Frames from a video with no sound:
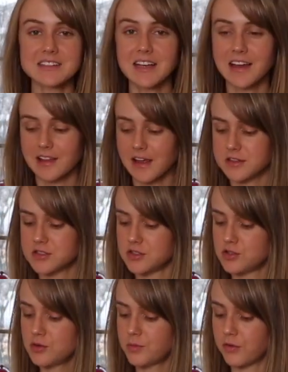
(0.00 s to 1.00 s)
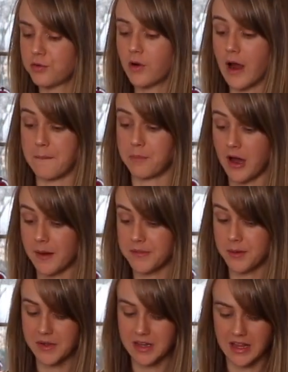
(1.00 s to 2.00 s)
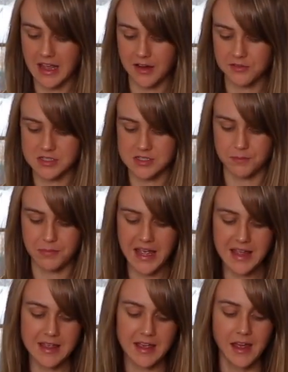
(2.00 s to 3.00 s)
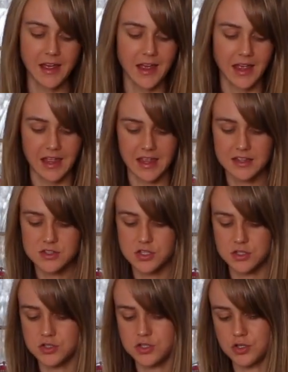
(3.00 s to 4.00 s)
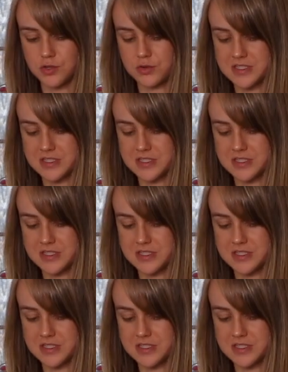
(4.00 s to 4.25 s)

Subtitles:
thing I like to do before I pop them in the oven to bake is to